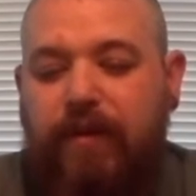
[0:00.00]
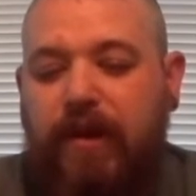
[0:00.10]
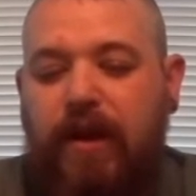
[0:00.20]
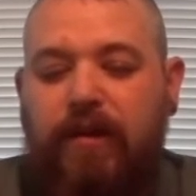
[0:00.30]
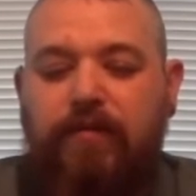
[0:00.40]

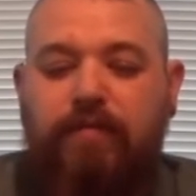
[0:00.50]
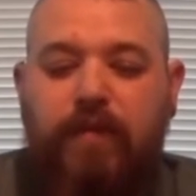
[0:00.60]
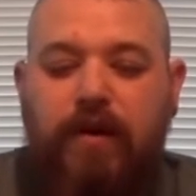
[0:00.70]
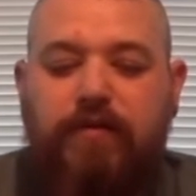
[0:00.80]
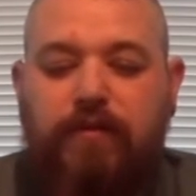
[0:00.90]
kind of
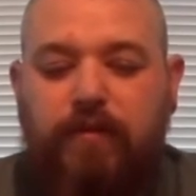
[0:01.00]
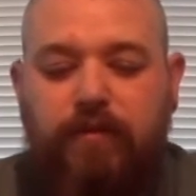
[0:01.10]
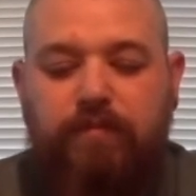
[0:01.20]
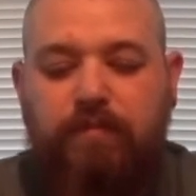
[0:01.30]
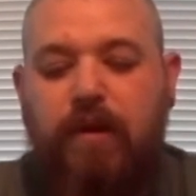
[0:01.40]

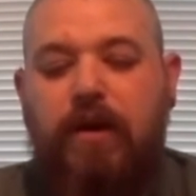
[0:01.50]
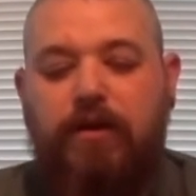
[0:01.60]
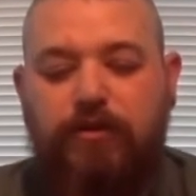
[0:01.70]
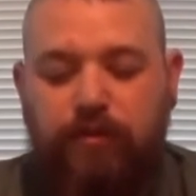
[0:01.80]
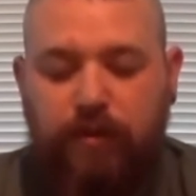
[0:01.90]

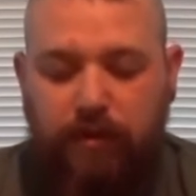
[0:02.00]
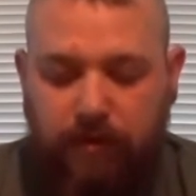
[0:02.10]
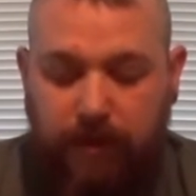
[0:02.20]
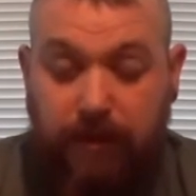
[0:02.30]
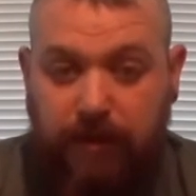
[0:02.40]

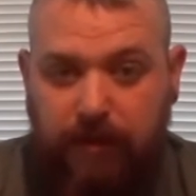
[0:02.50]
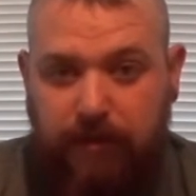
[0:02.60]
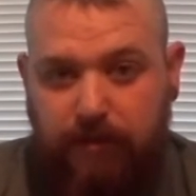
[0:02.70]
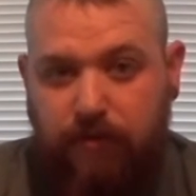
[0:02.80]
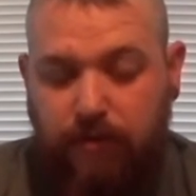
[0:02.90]
modularly
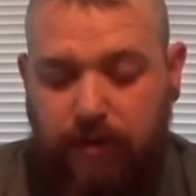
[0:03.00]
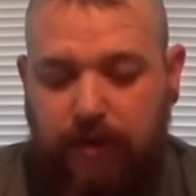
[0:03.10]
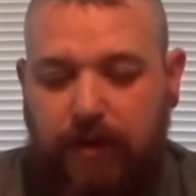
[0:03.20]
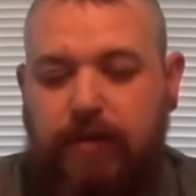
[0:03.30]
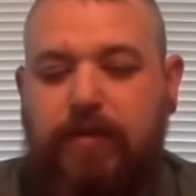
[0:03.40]

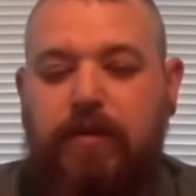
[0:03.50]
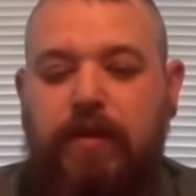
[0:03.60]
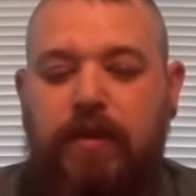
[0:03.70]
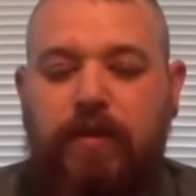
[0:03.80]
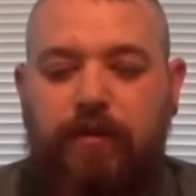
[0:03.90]
organized,
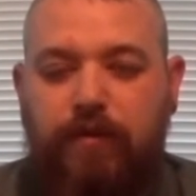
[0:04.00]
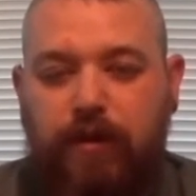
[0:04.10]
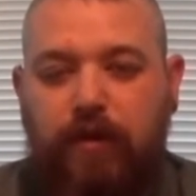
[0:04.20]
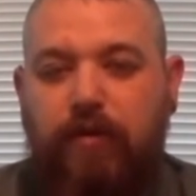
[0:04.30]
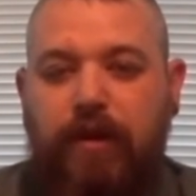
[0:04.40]
you
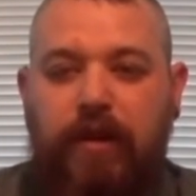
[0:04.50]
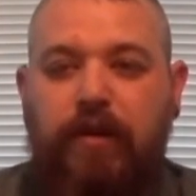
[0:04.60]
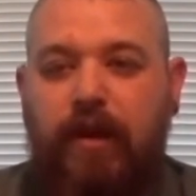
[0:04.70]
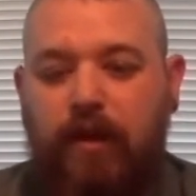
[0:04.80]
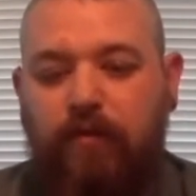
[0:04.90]
can go
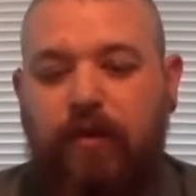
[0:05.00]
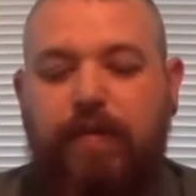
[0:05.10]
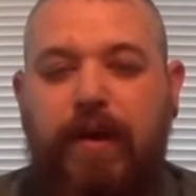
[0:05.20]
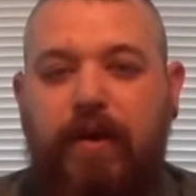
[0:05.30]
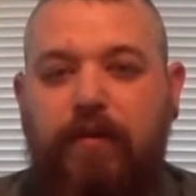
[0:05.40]
in and
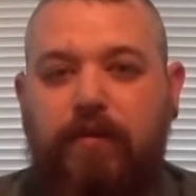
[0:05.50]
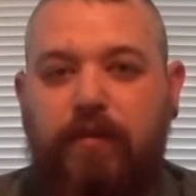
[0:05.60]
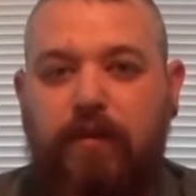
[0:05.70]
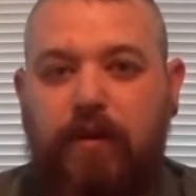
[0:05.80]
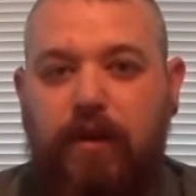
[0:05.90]
rip out
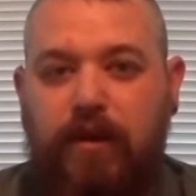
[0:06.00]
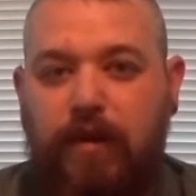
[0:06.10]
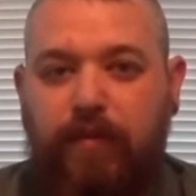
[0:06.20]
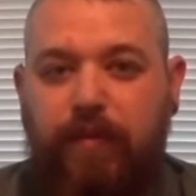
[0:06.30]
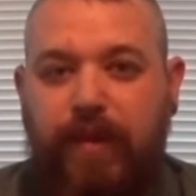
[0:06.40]
a
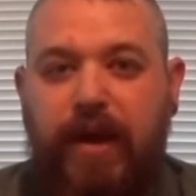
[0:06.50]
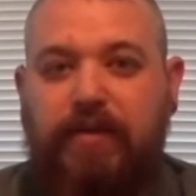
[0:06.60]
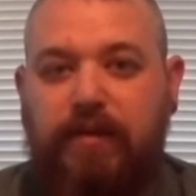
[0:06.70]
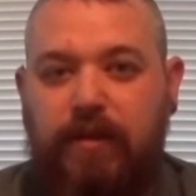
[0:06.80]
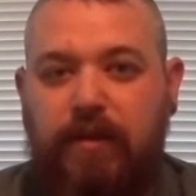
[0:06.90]
couple of
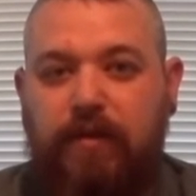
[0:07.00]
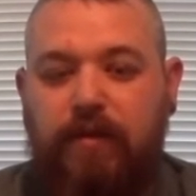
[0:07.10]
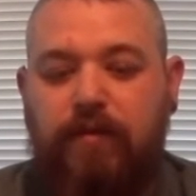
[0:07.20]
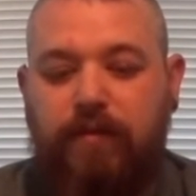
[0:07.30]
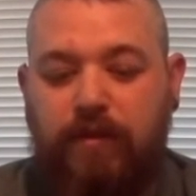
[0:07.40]
packs of
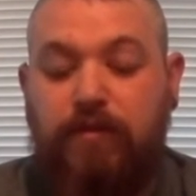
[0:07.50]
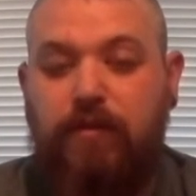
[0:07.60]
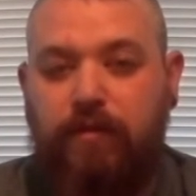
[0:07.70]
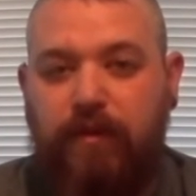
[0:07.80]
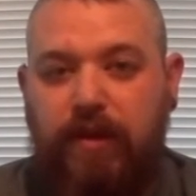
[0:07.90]
gear that you
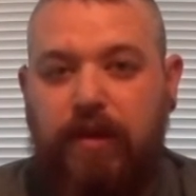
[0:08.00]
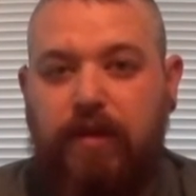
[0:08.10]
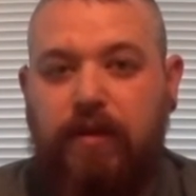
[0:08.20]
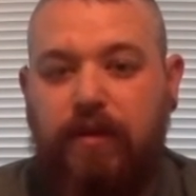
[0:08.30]
don't need,